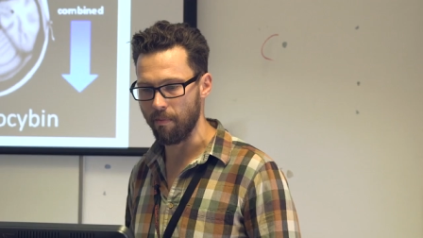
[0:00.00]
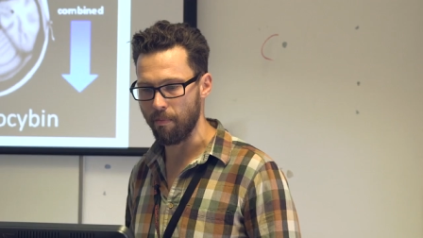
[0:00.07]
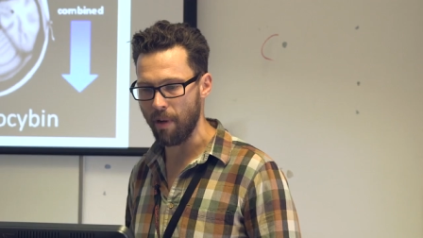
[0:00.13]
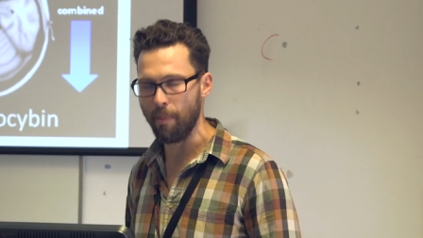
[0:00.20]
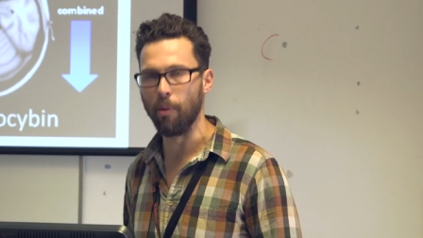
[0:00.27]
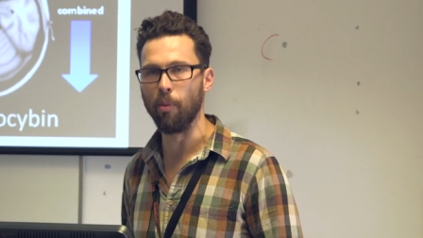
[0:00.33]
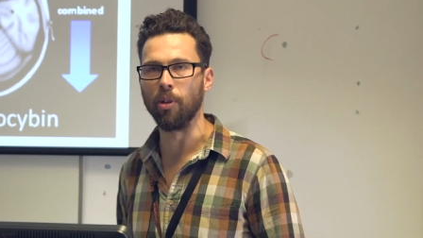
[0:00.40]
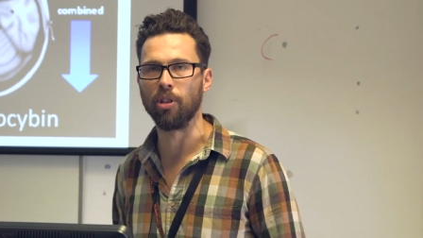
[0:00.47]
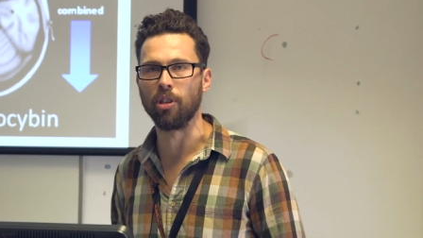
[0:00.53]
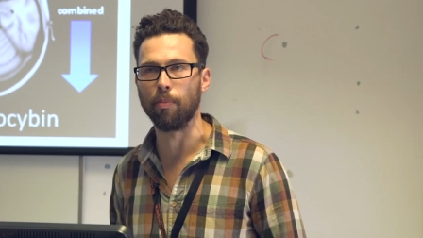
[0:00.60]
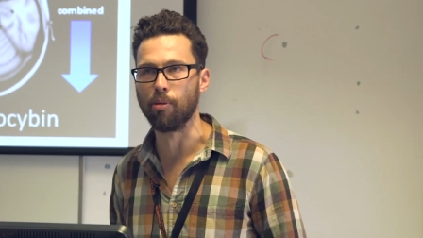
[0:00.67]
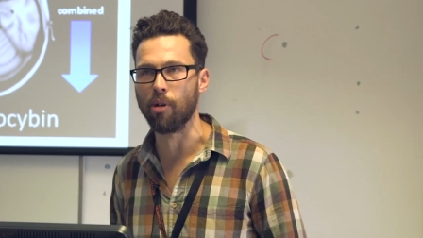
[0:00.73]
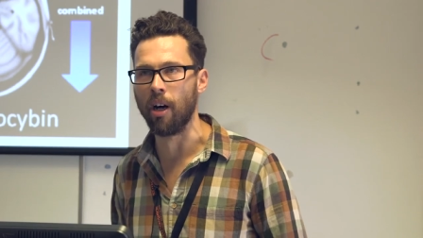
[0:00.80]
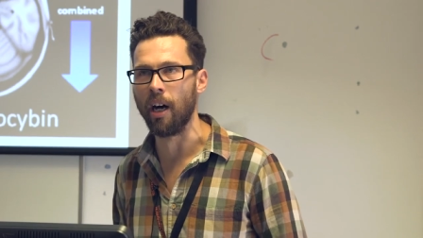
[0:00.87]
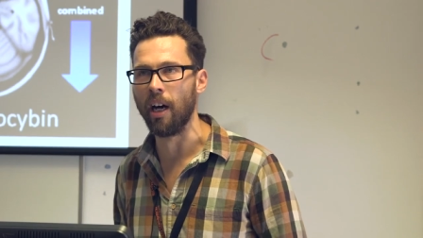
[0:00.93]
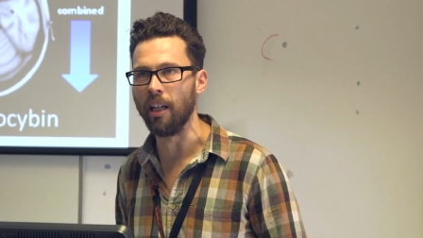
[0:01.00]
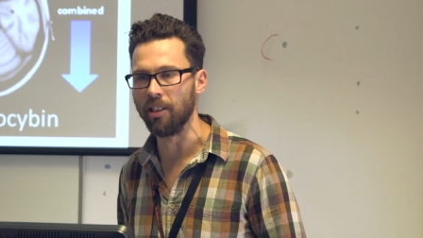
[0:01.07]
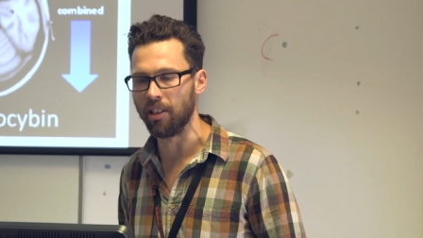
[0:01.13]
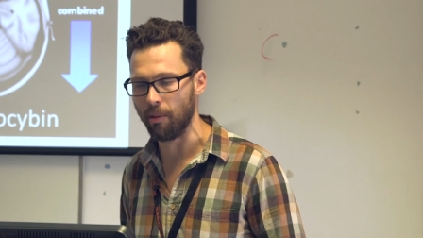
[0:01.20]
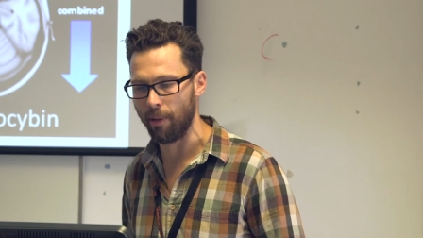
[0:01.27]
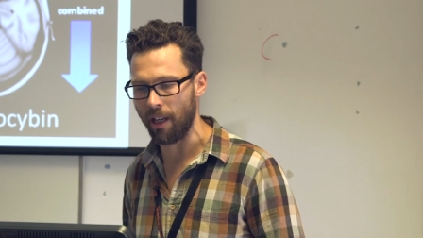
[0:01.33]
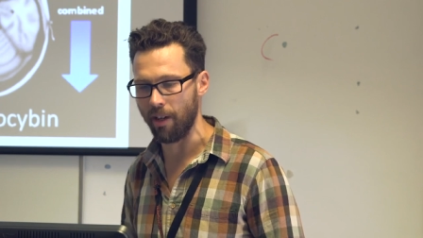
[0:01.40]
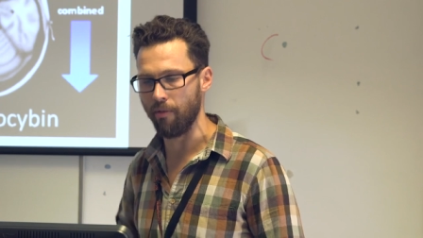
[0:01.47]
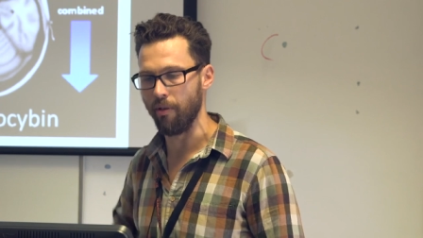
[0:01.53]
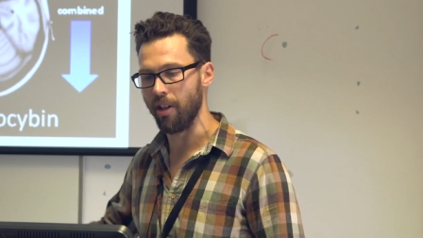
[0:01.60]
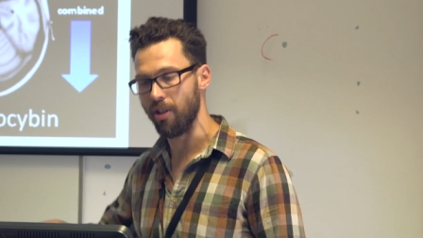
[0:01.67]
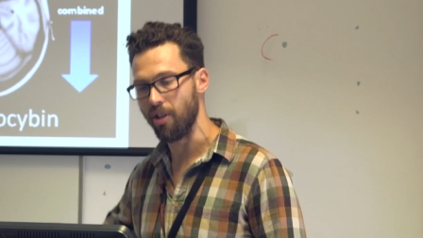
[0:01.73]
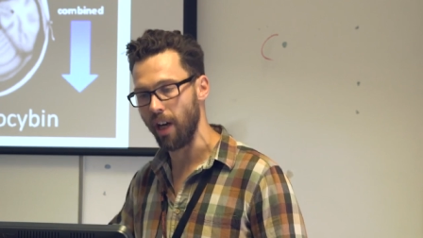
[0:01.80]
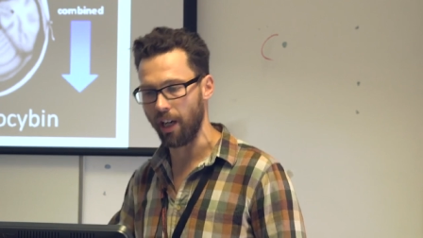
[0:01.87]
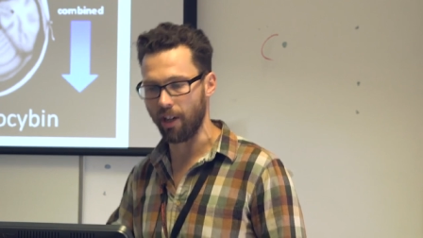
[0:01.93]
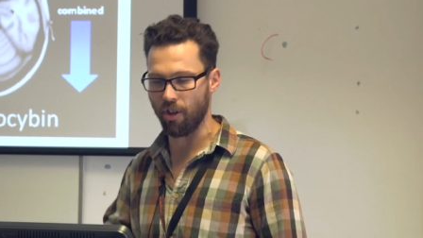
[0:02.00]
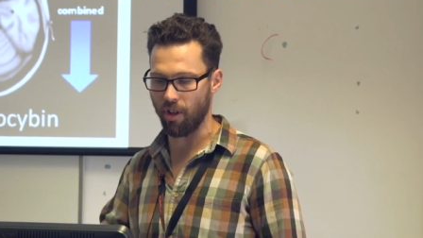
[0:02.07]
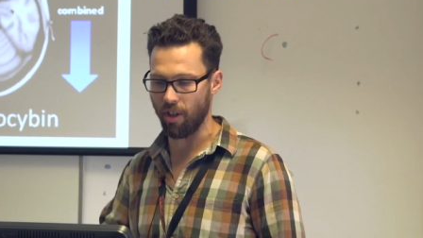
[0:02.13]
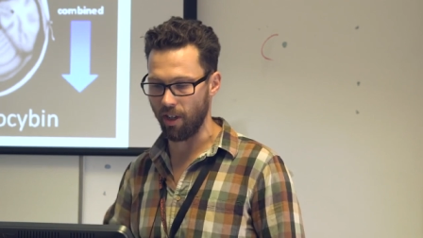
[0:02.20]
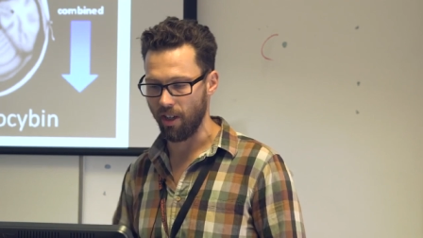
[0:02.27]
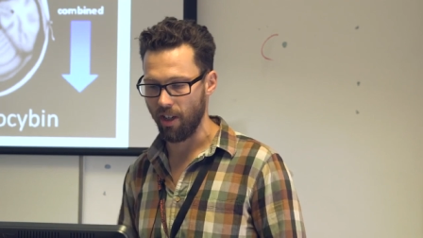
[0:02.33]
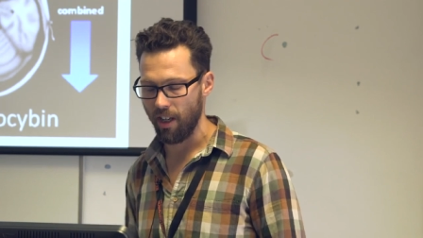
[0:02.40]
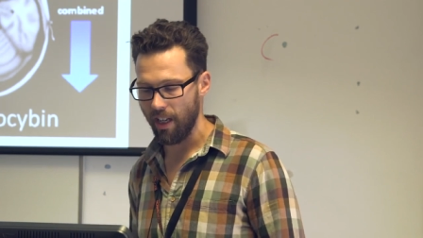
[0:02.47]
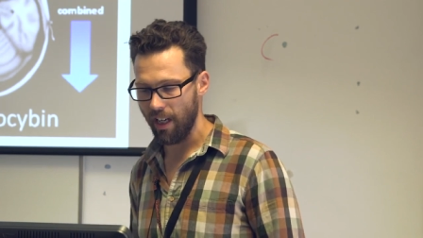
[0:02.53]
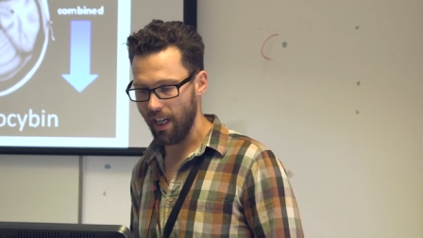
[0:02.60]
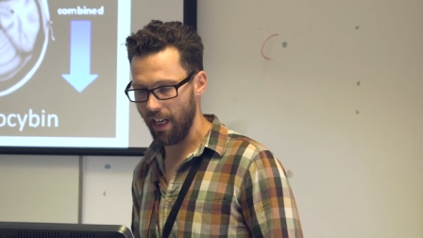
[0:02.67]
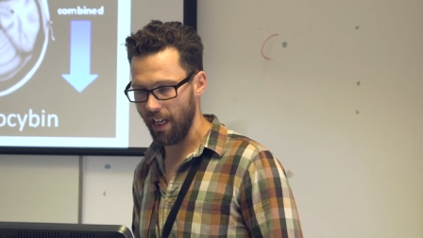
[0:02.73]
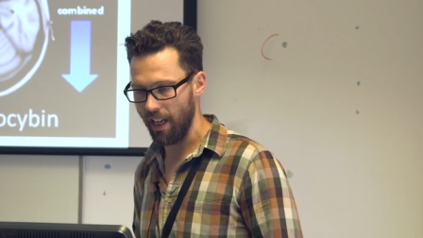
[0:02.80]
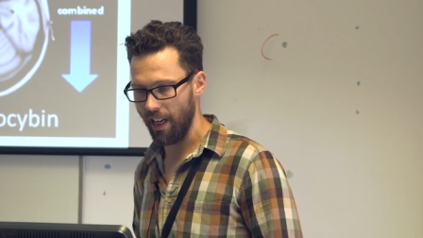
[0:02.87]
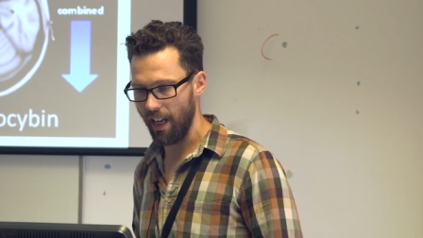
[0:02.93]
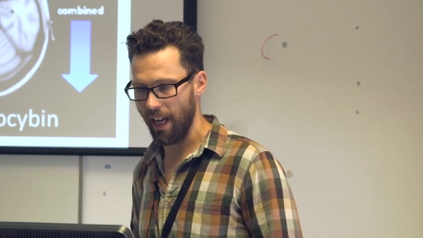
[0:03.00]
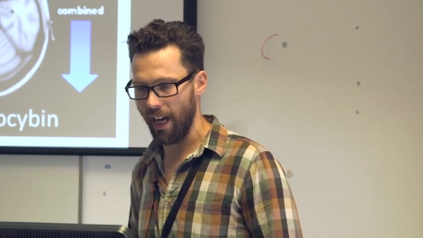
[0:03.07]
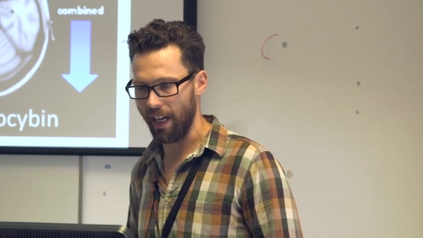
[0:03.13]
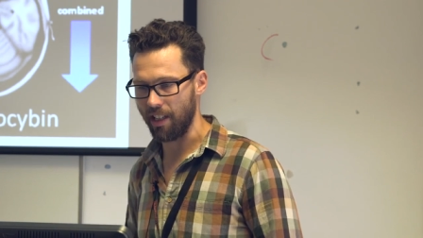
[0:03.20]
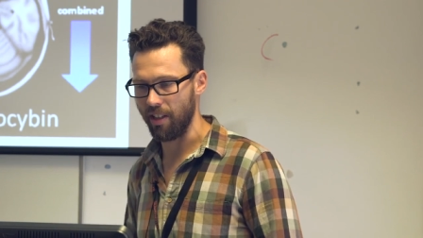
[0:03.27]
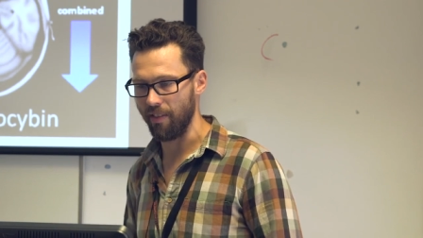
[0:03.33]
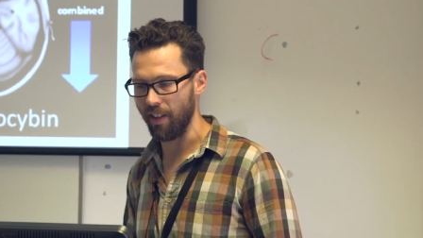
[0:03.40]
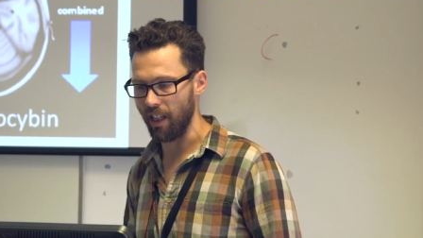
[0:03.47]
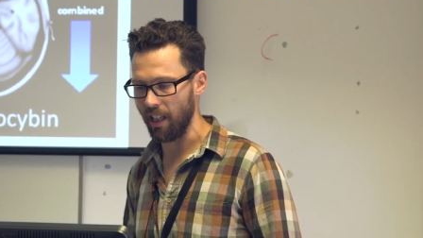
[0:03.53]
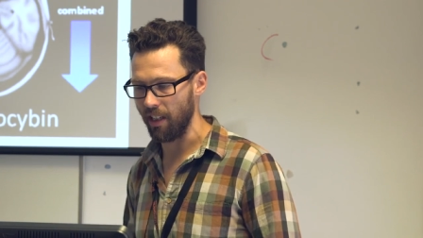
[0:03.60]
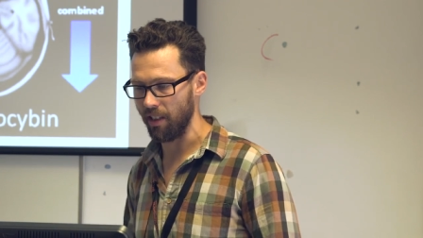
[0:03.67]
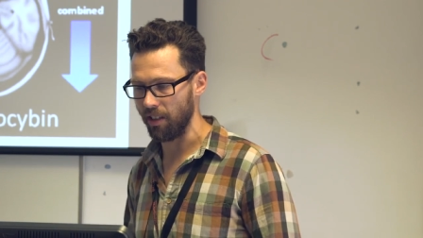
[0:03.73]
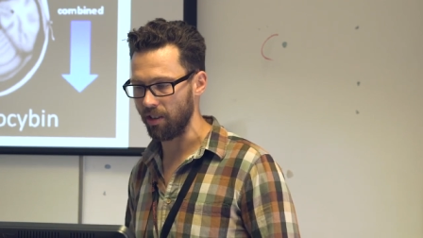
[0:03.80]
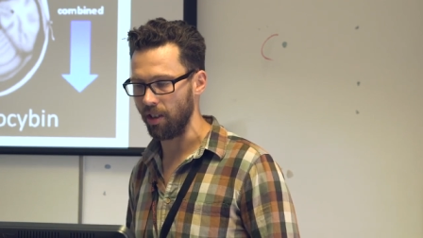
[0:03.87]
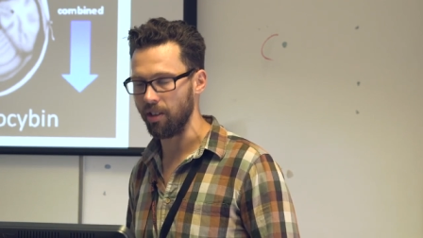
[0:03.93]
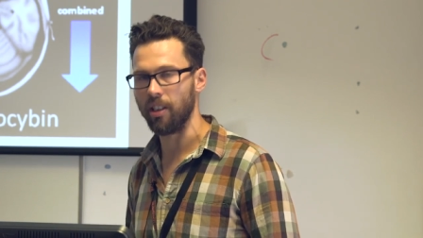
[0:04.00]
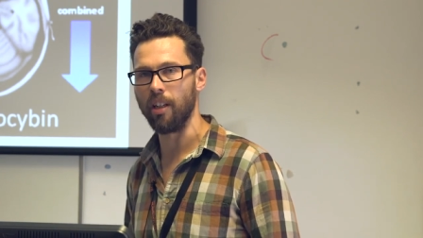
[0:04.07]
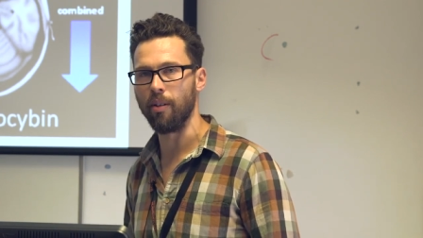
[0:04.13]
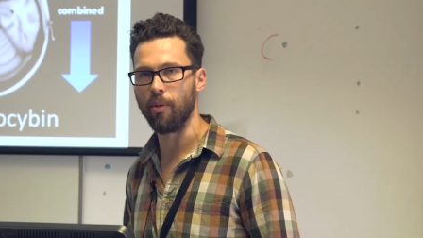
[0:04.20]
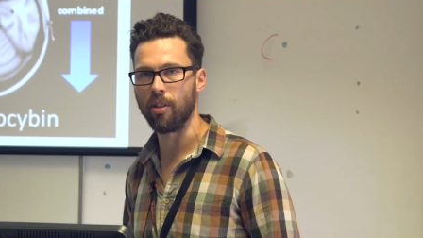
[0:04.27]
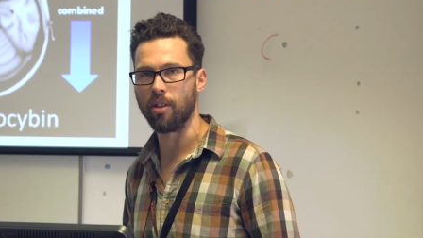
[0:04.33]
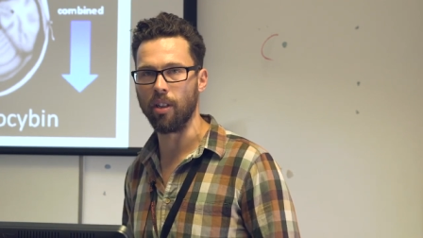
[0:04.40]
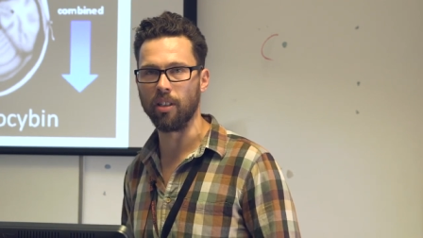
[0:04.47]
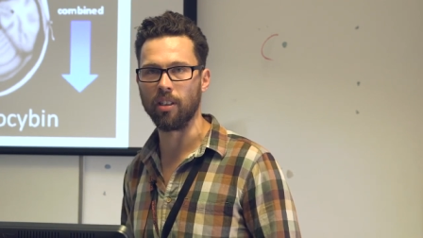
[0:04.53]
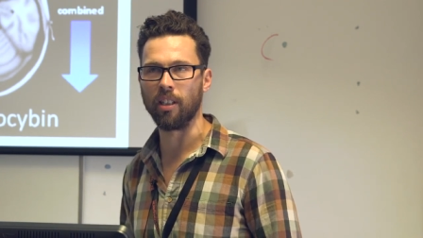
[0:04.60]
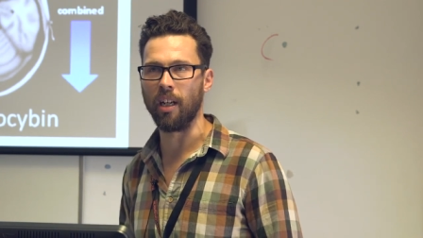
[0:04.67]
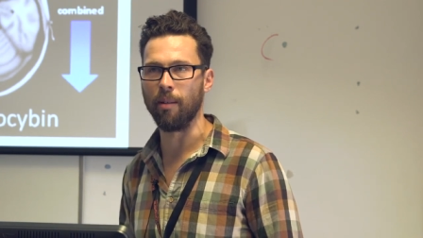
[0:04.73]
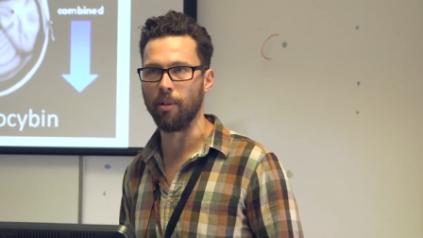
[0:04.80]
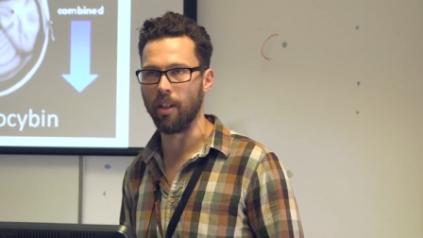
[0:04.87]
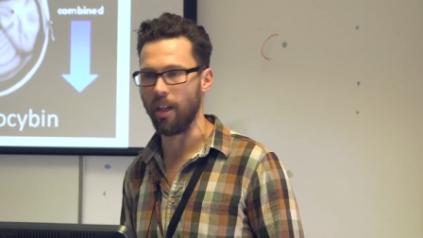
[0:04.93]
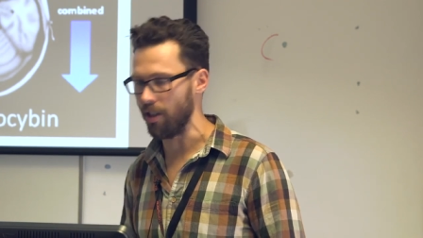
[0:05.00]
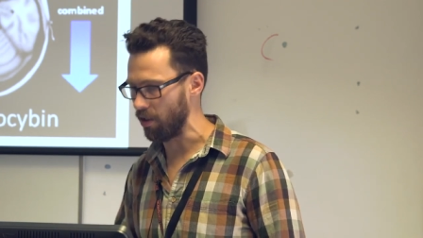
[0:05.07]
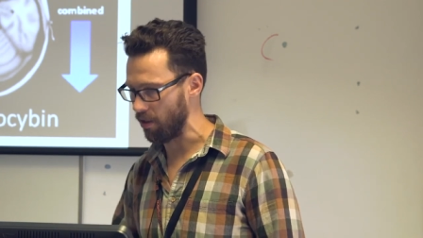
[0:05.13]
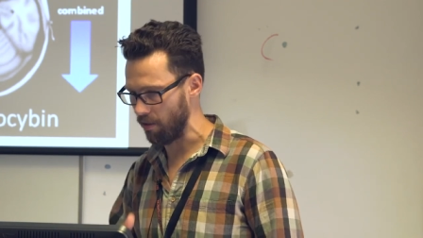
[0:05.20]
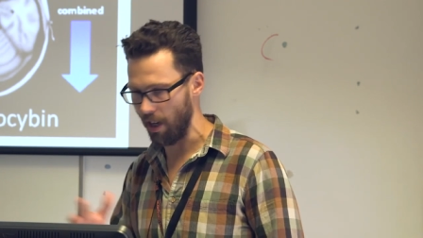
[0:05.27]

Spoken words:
people were surprised about a reduction in activity associated with psilocybin.